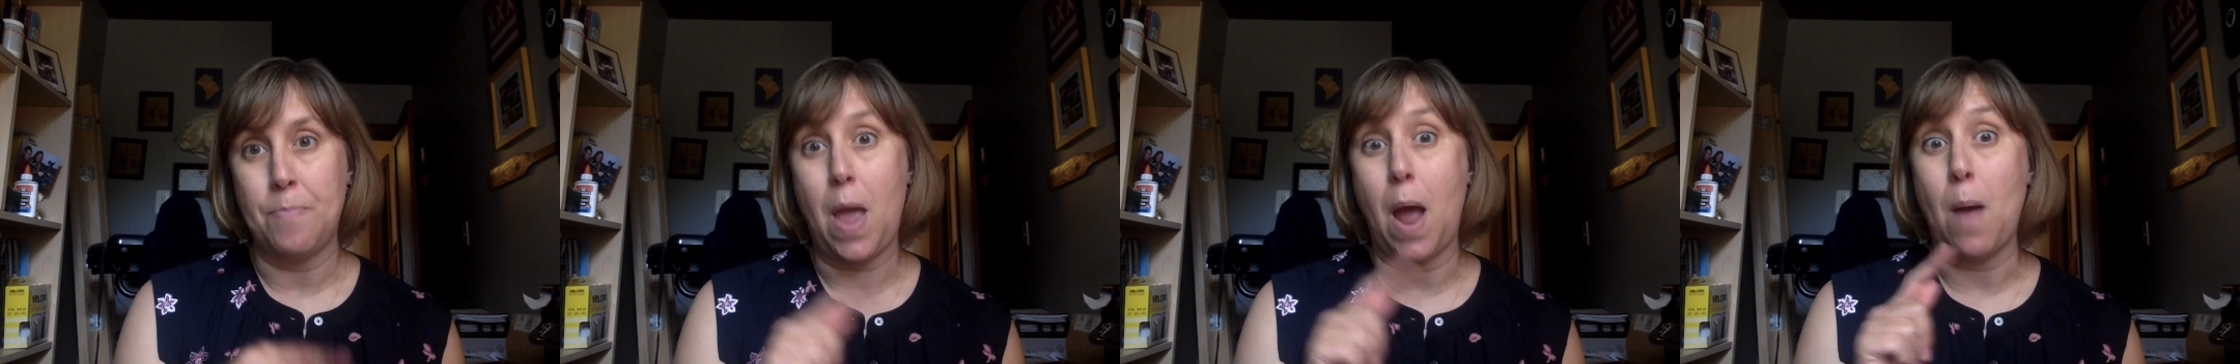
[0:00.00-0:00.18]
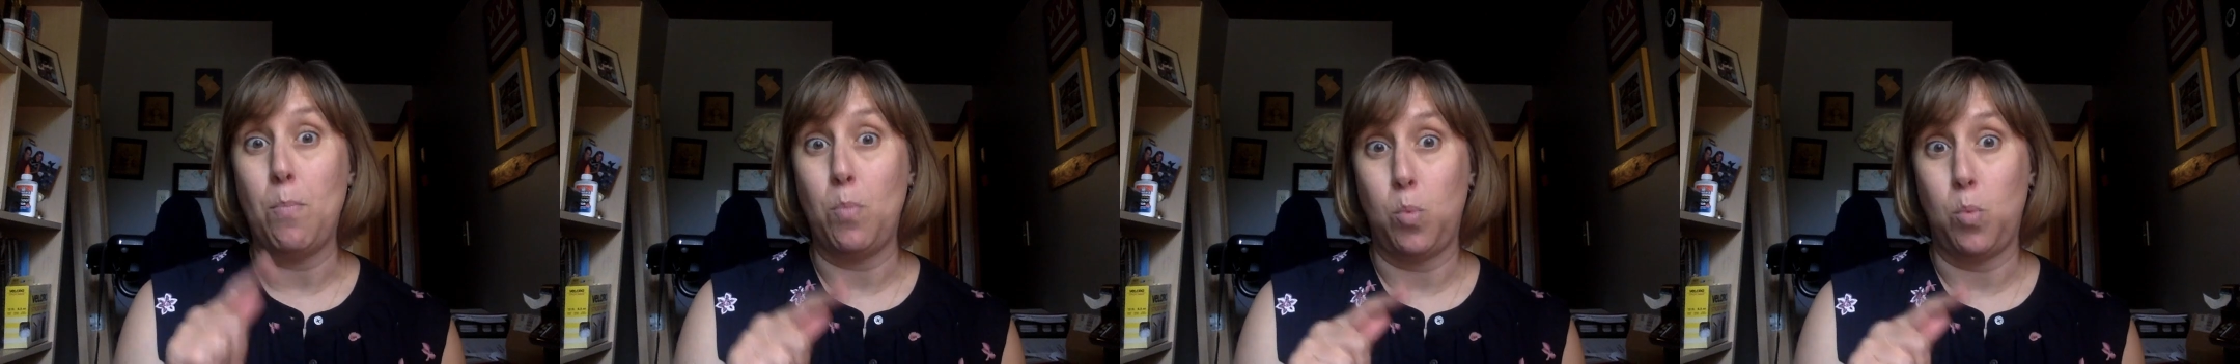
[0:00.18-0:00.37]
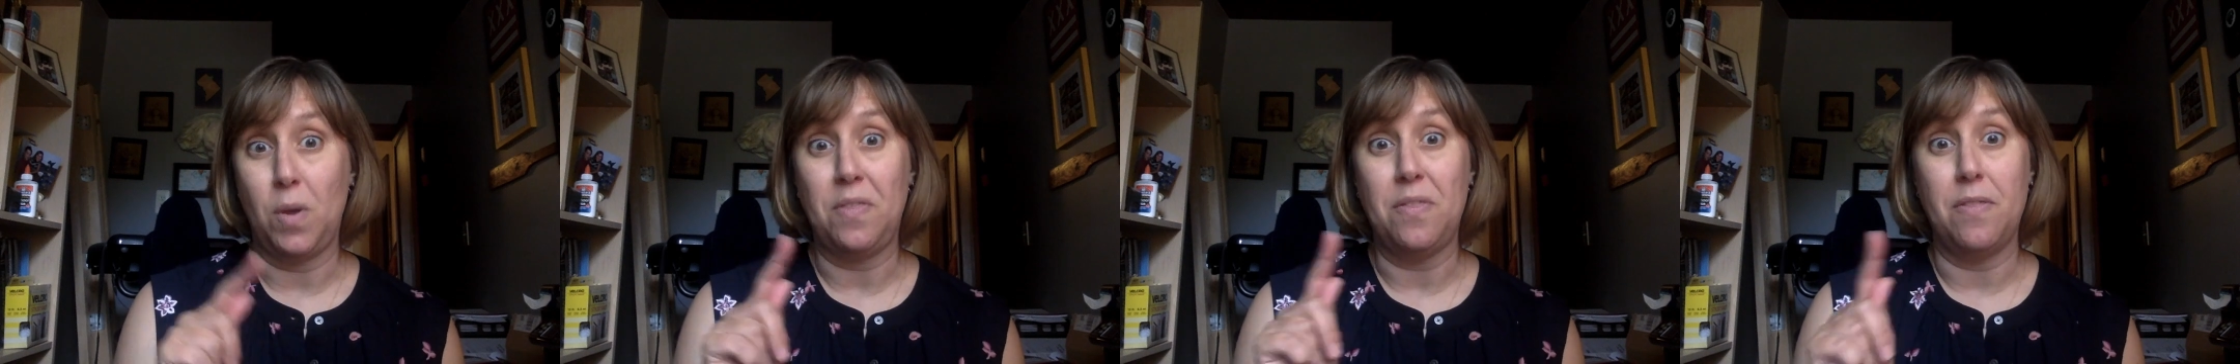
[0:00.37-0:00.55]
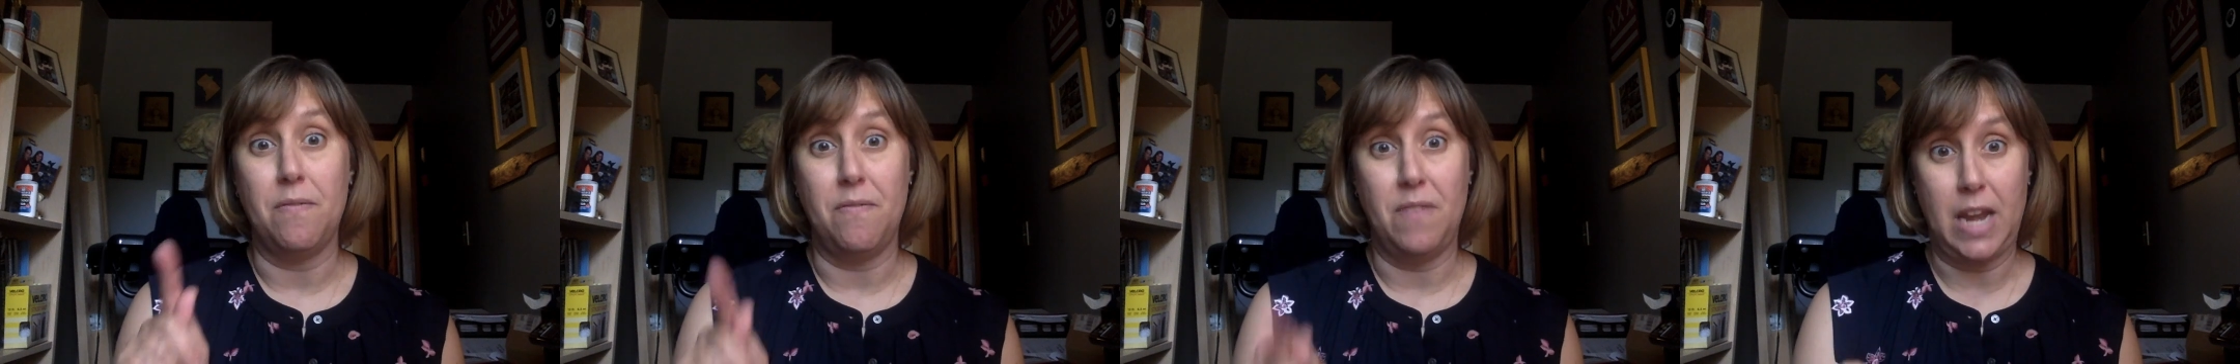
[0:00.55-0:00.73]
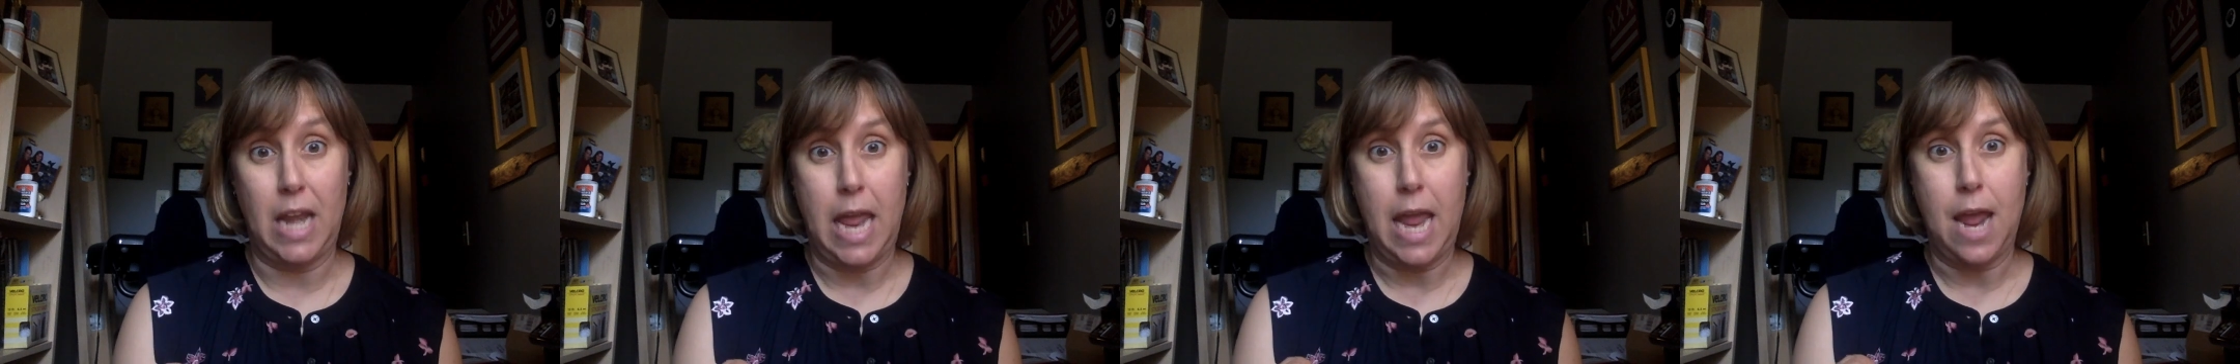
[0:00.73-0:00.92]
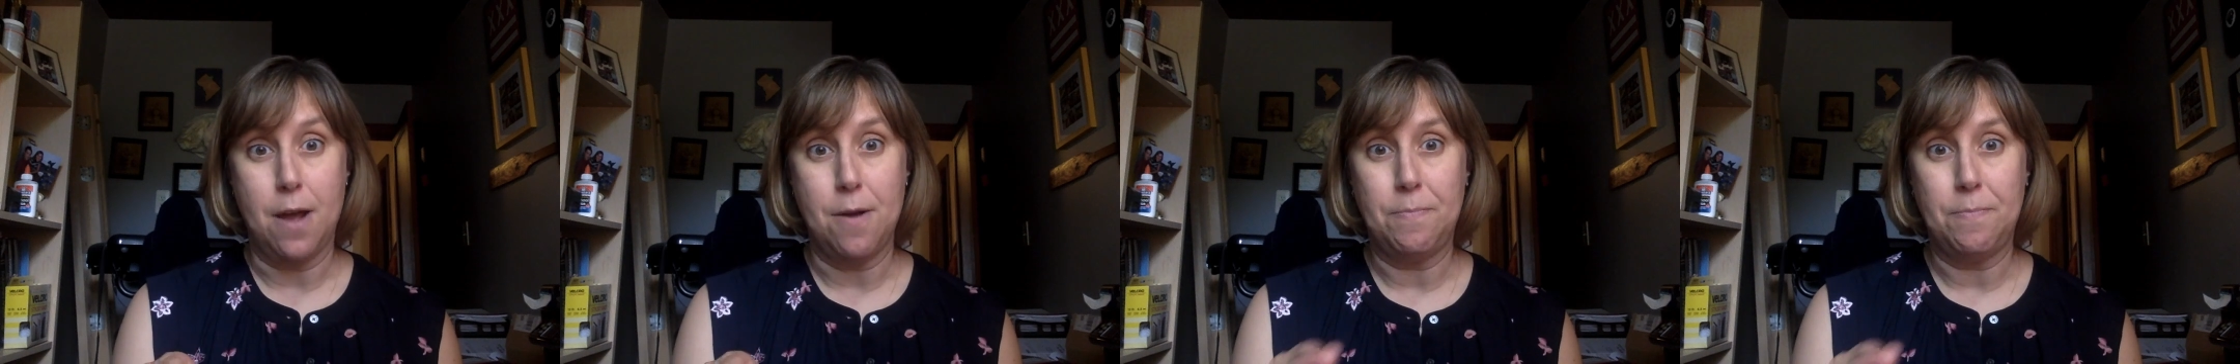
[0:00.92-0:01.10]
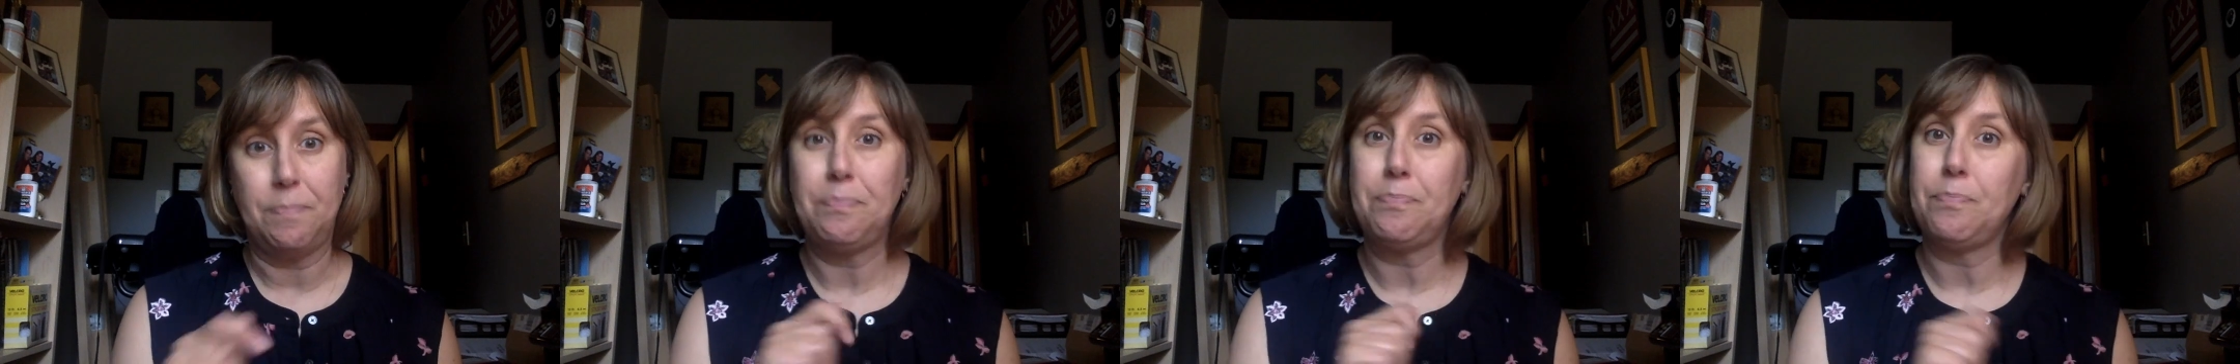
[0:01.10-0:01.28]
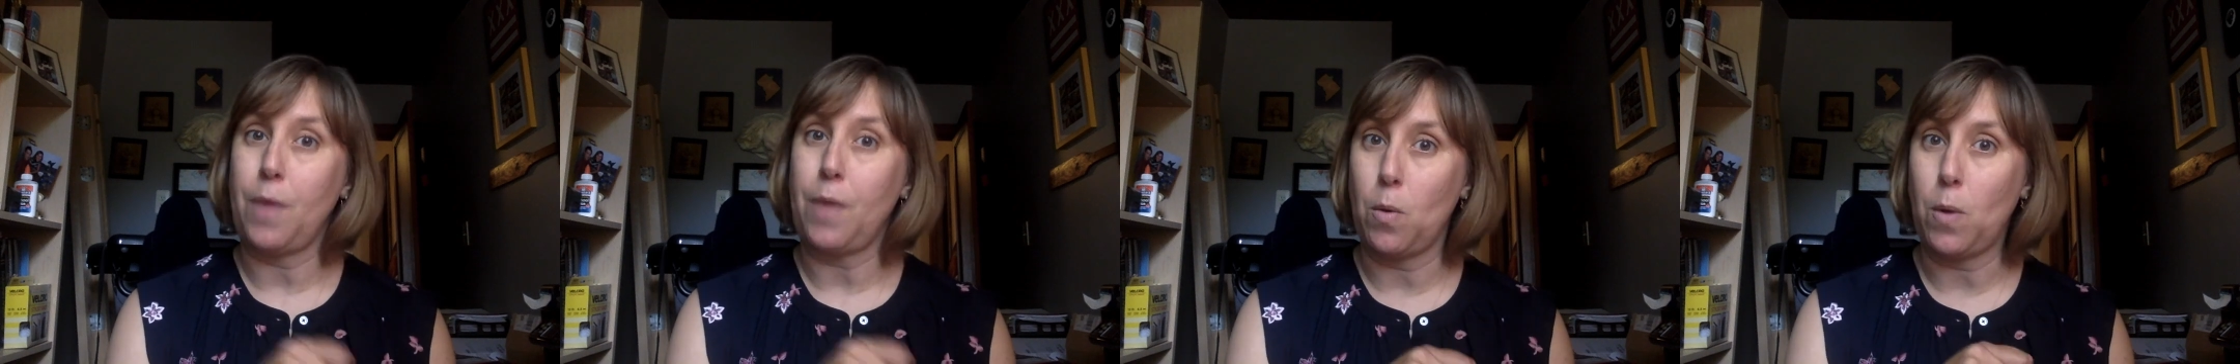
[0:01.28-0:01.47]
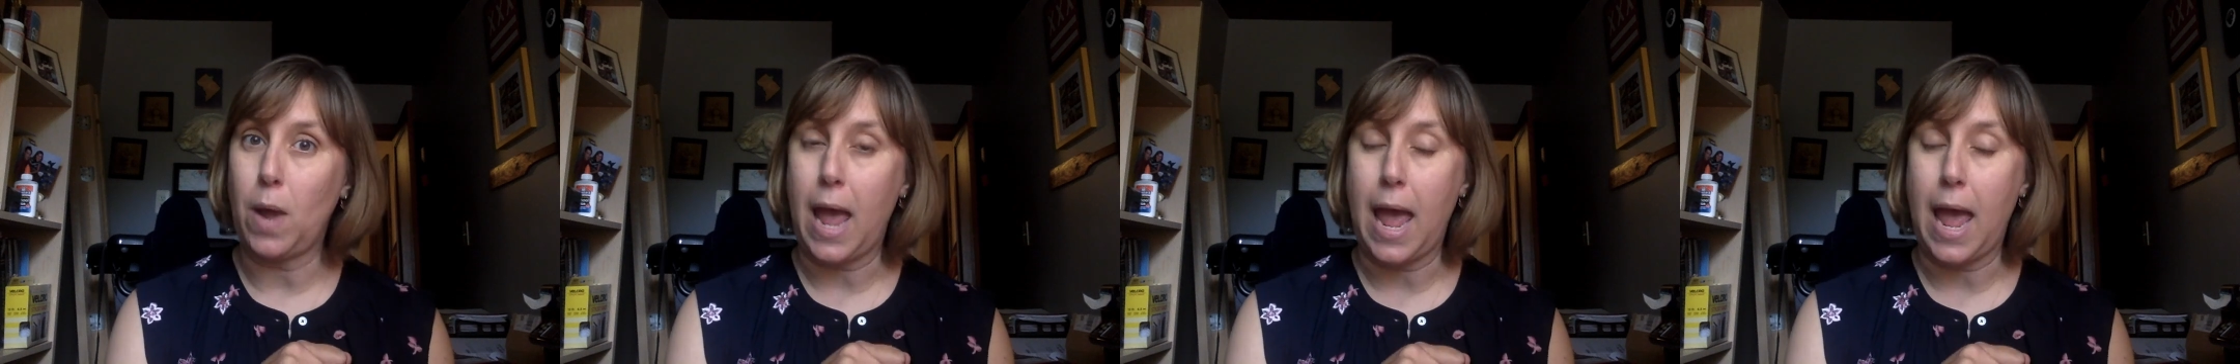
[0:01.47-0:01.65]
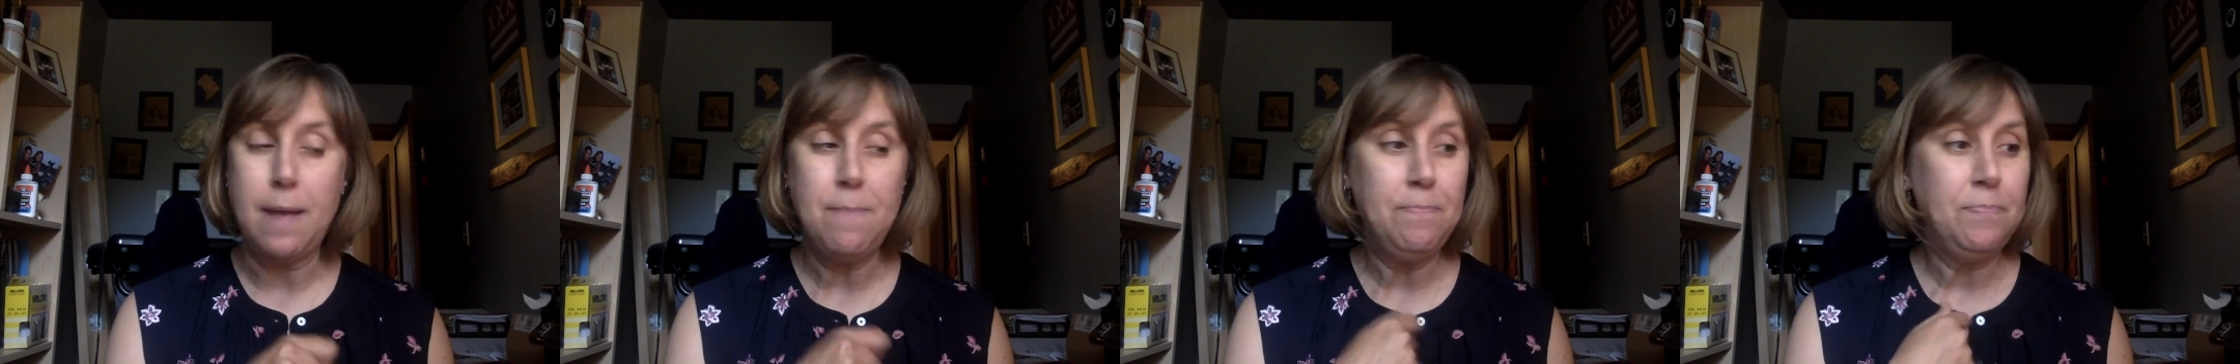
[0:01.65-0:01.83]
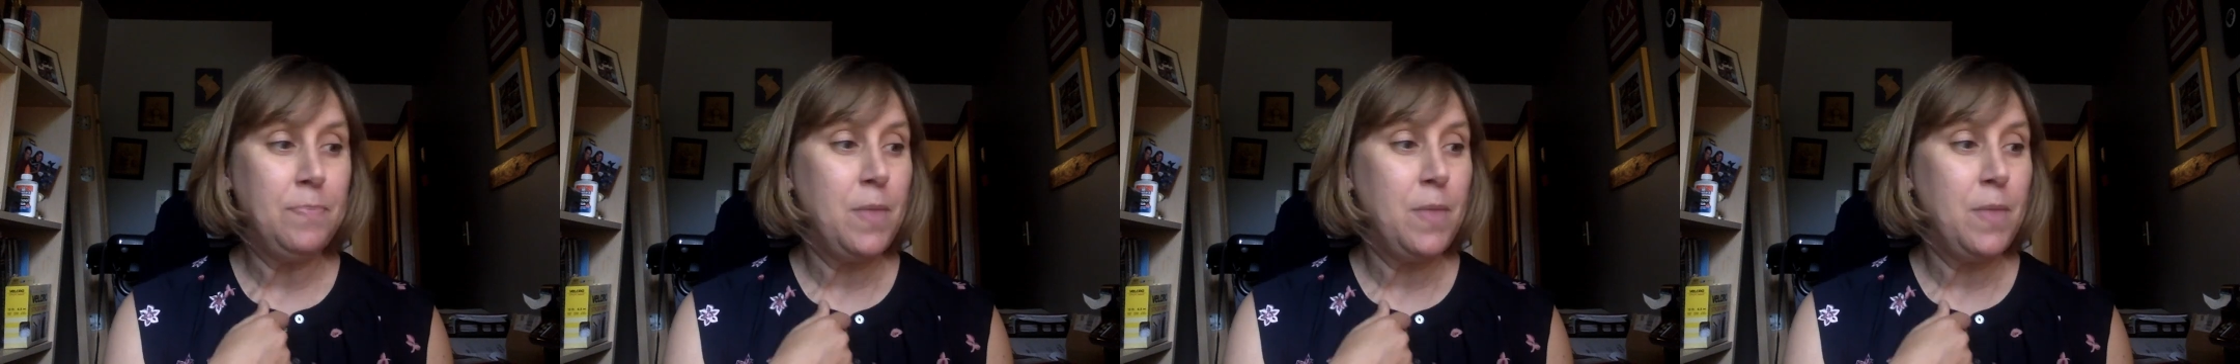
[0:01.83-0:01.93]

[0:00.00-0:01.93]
up with the video, okay?